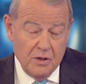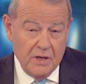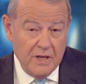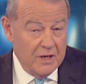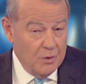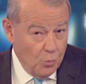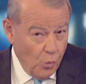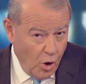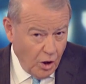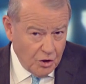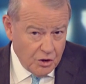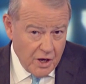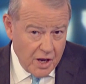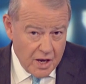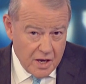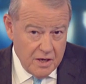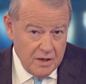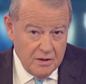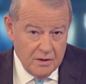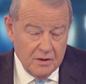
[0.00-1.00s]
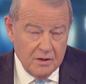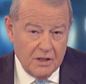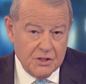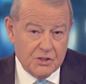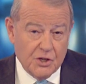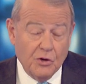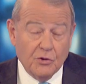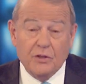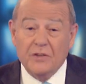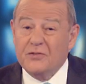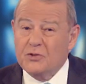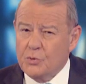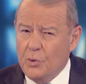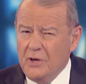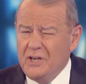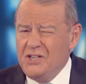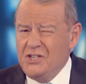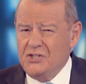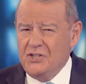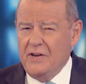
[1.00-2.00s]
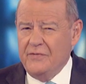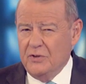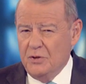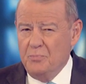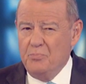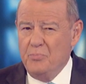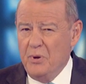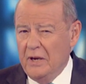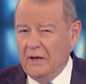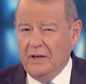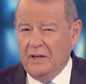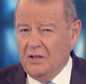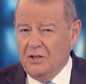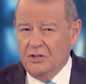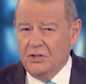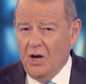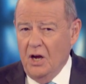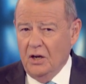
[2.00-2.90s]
in one day, a total of $27 billion.